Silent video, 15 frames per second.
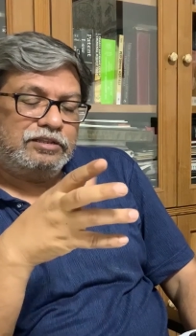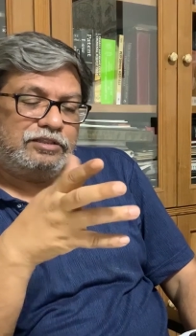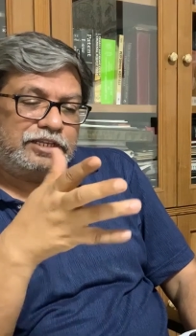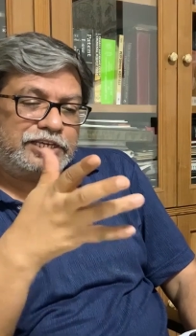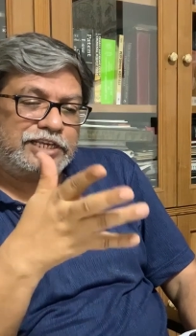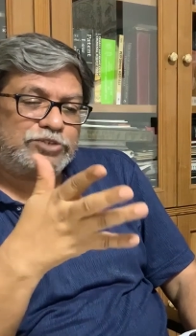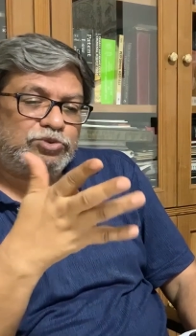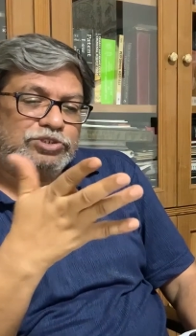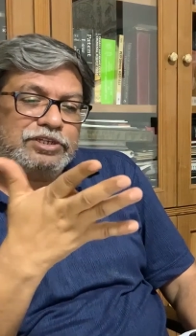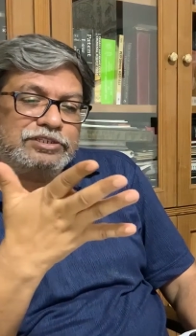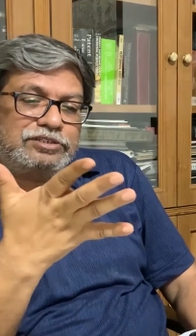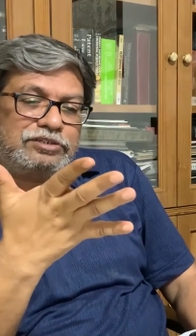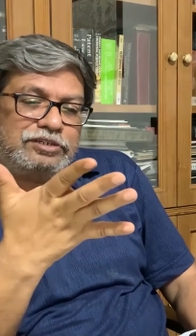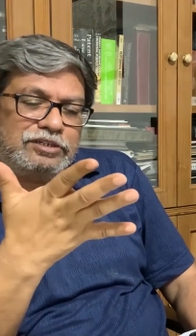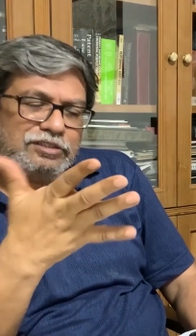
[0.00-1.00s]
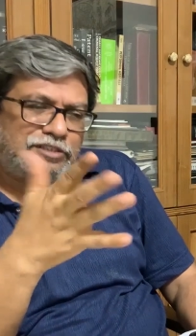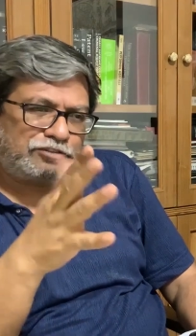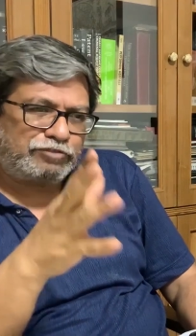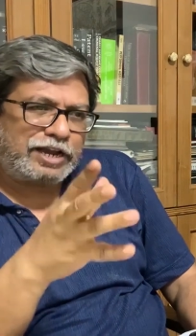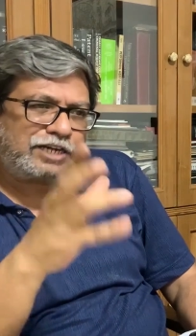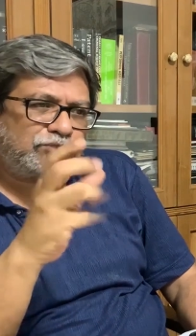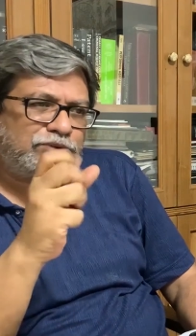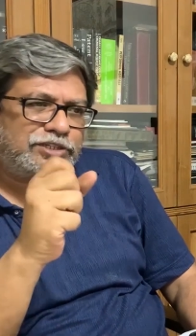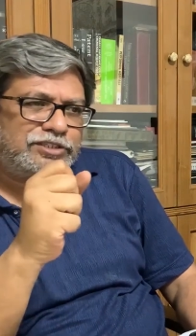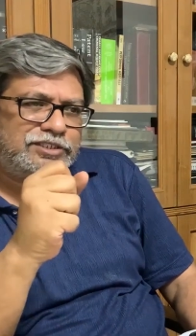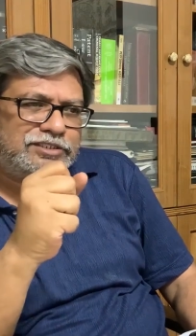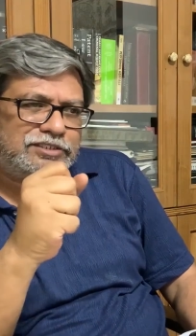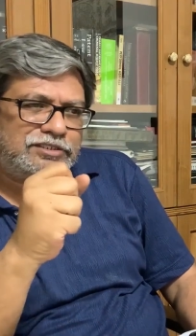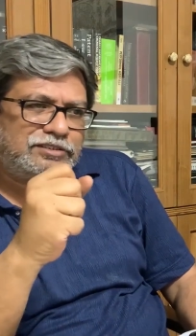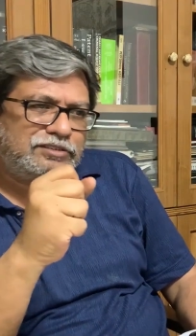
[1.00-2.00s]
the case was concerned, the facts were
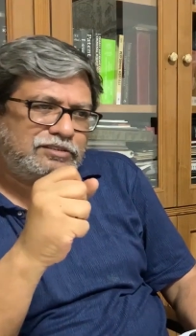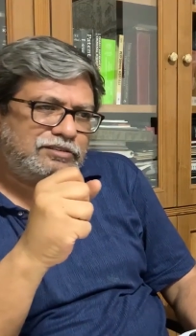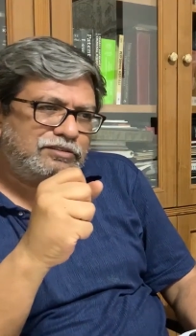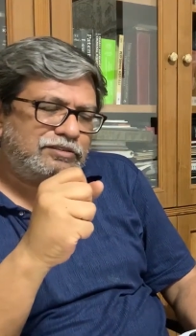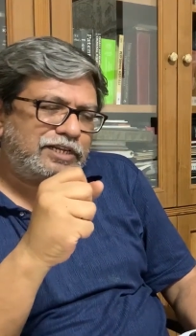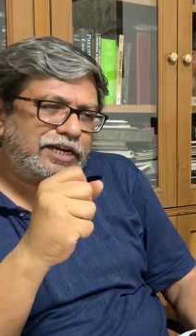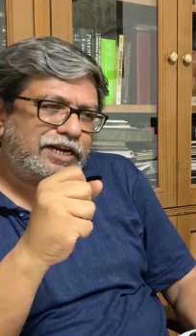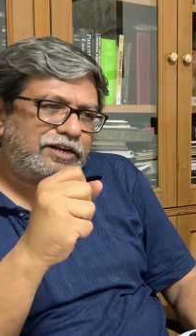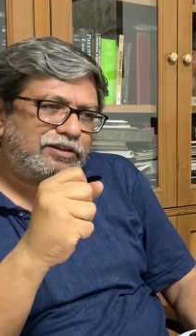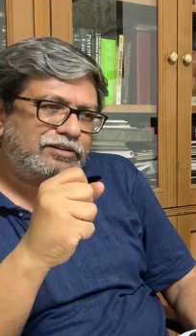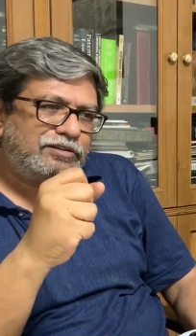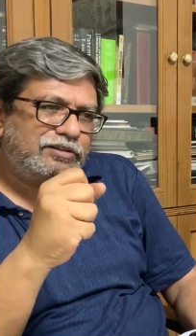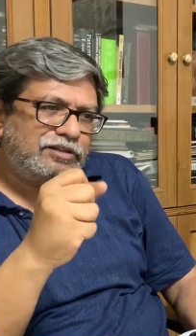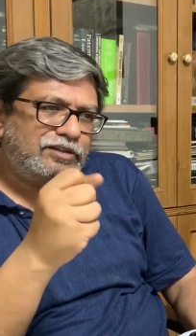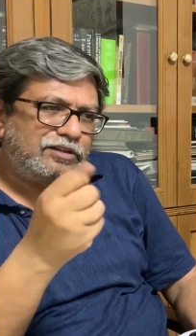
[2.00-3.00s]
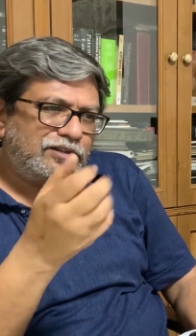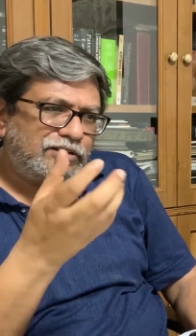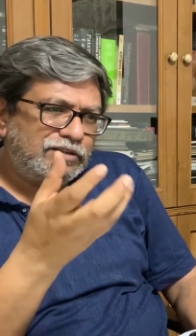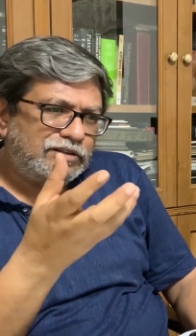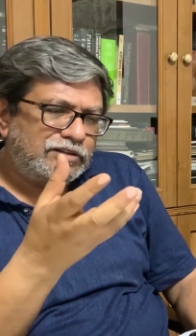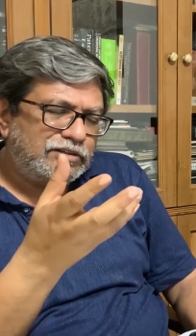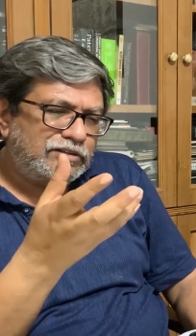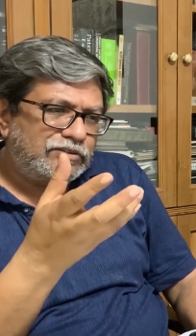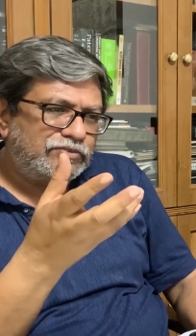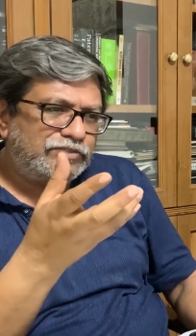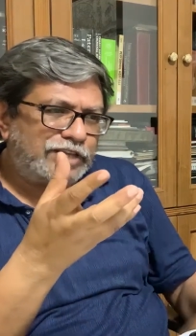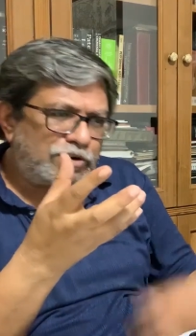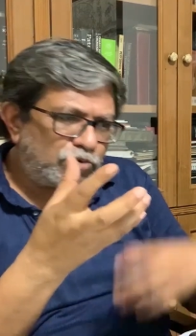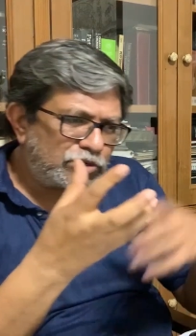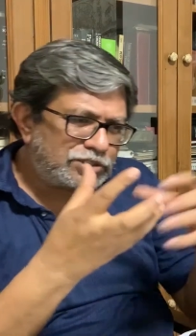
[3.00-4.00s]
this that
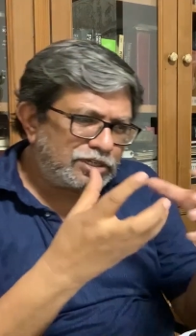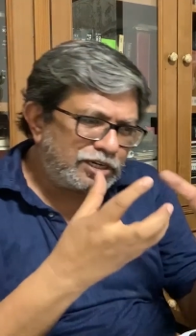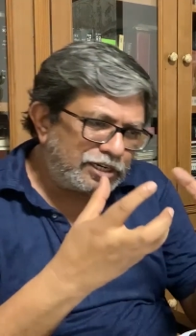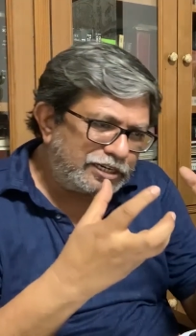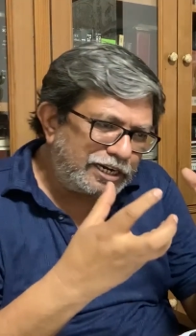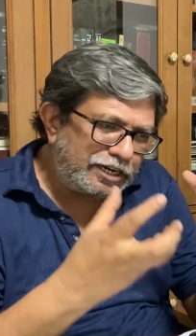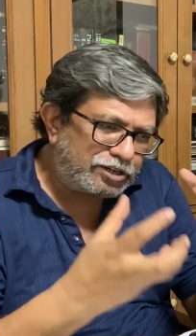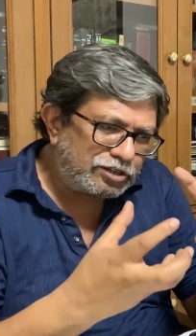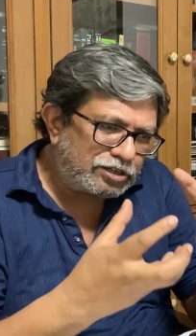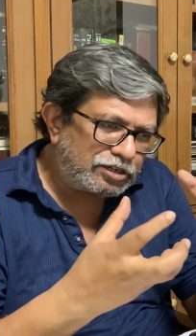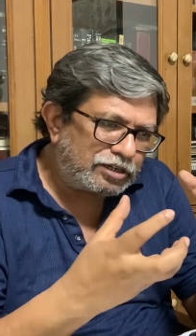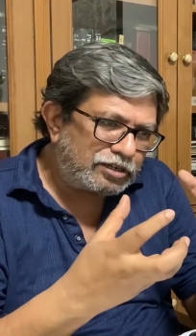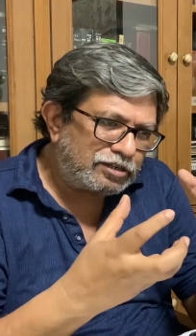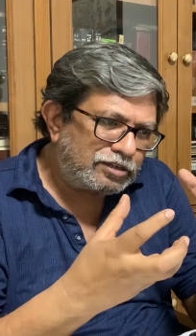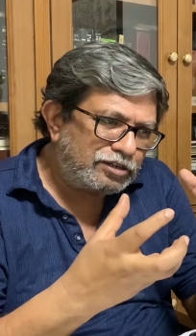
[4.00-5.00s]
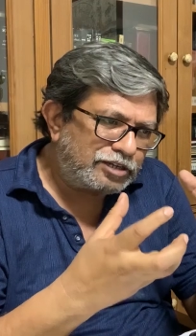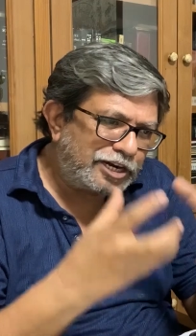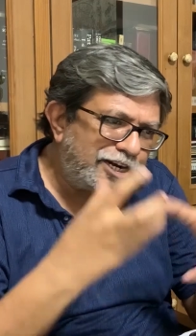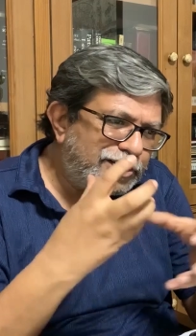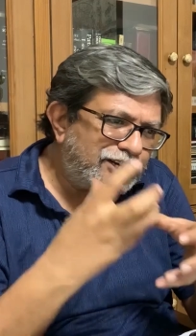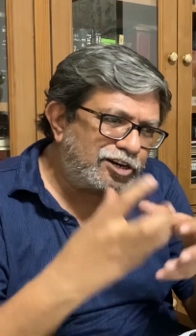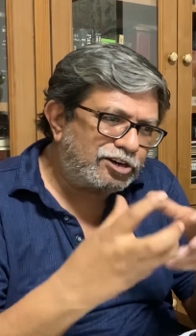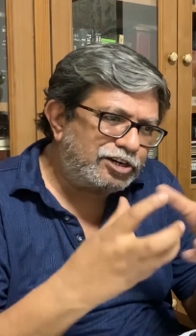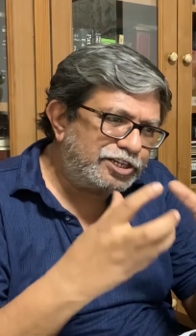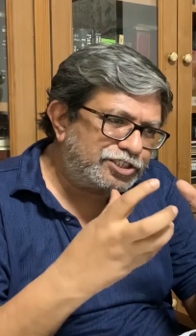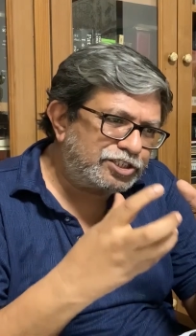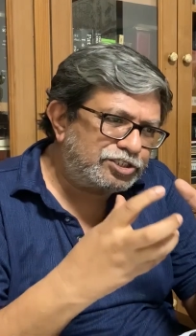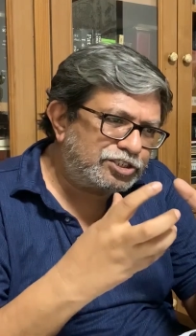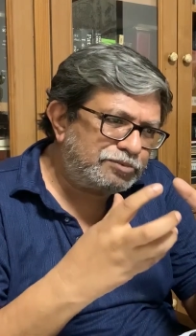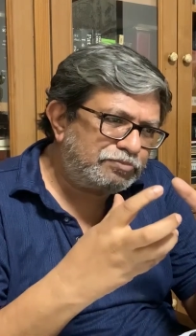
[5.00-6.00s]
there was a debtor creditor
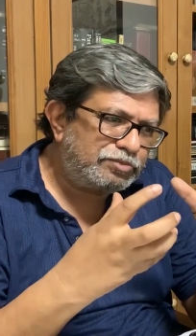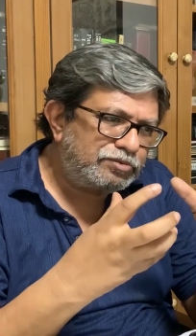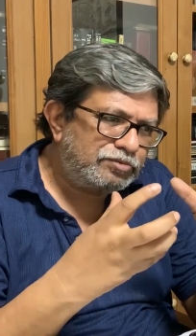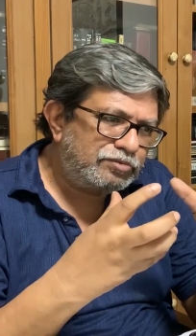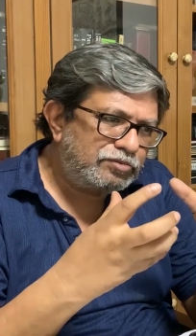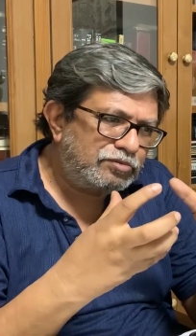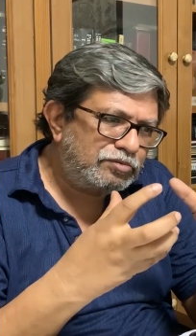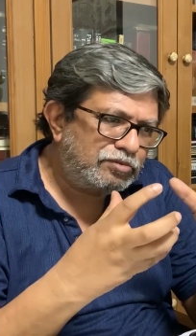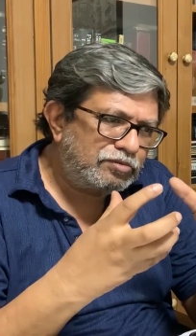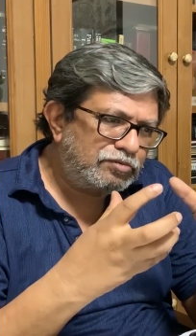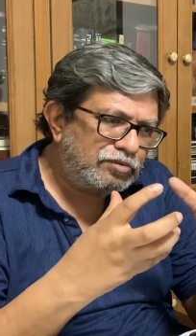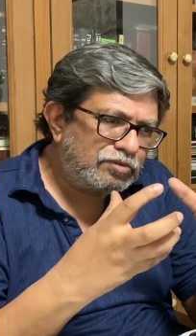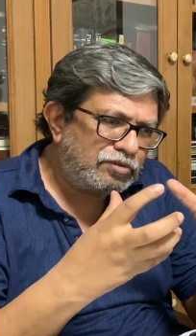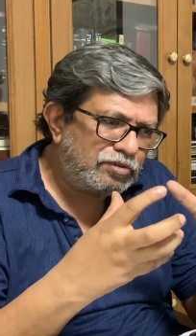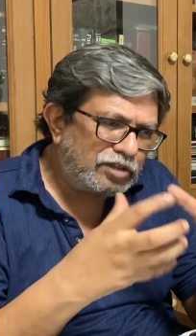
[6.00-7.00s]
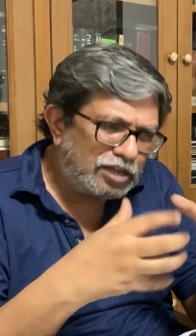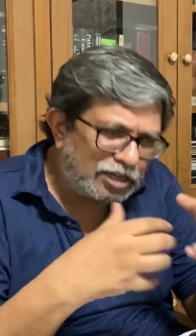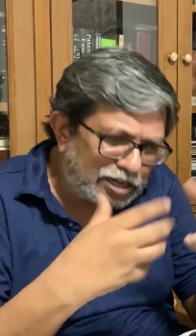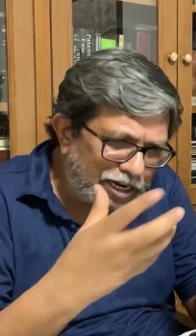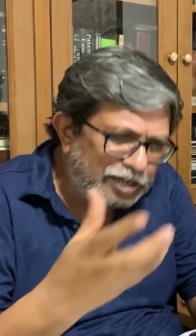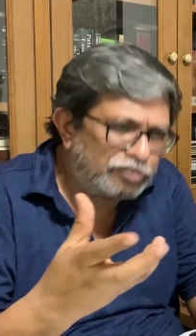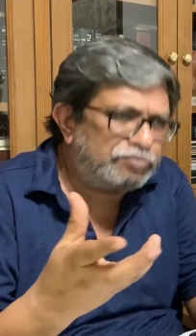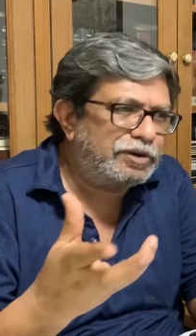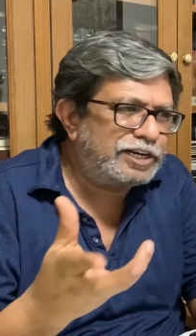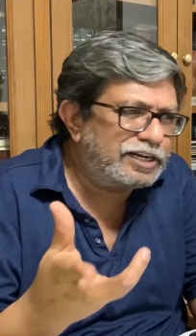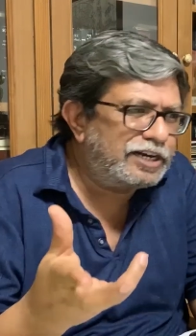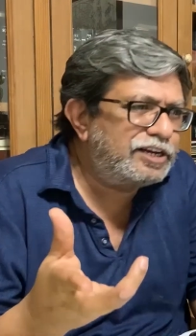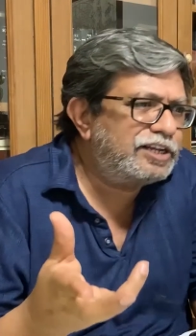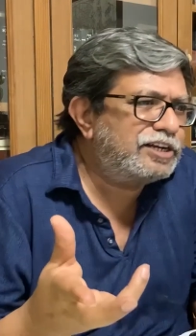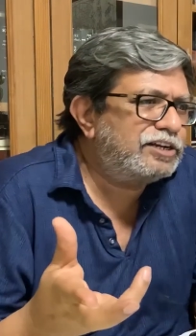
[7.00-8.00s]
relationship, a kind of money
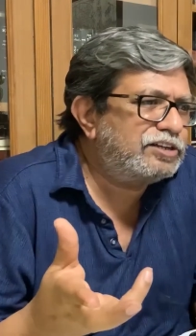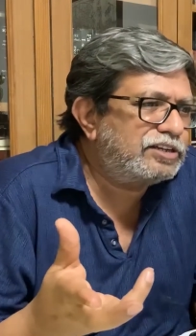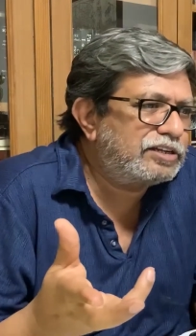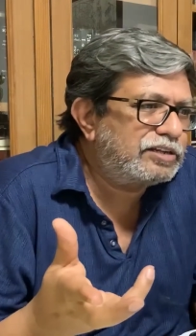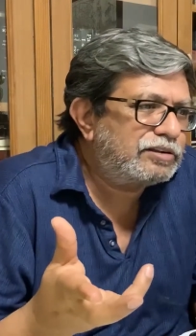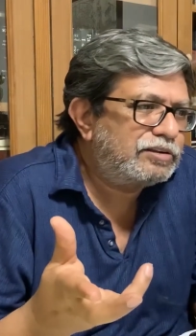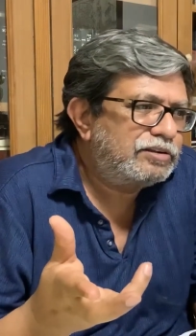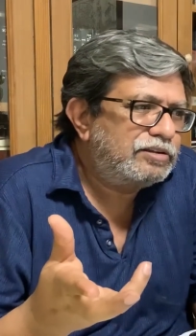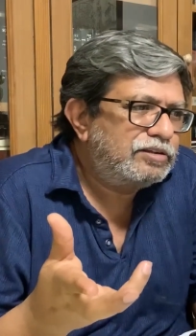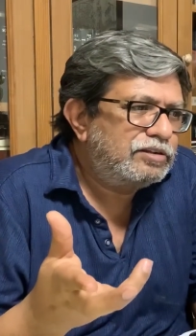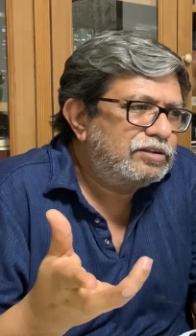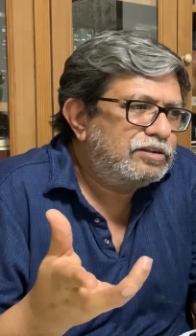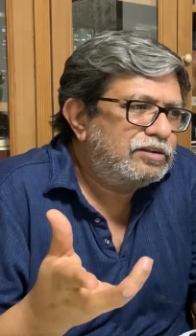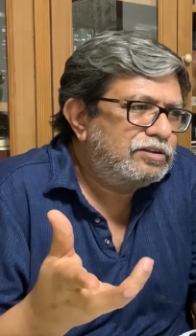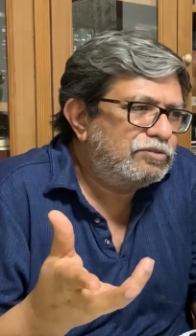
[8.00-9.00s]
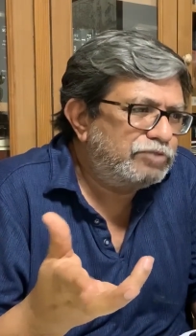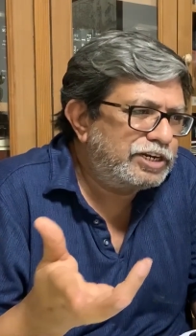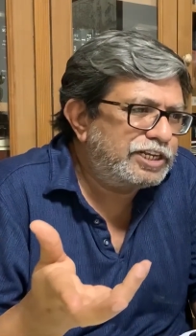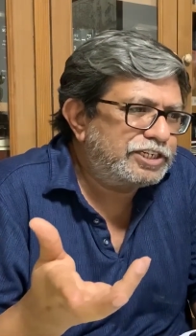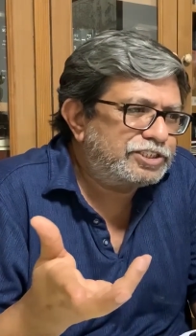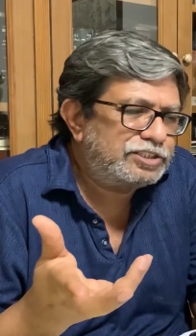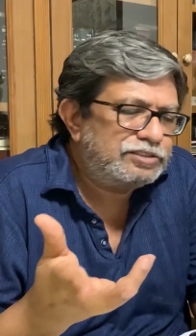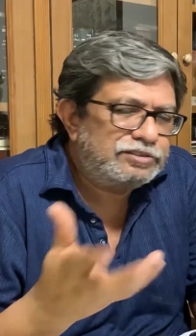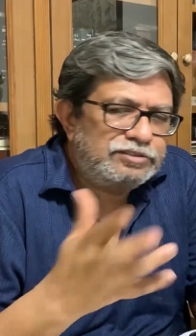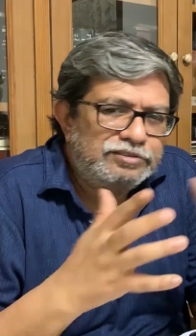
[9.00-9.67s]
lender in a village.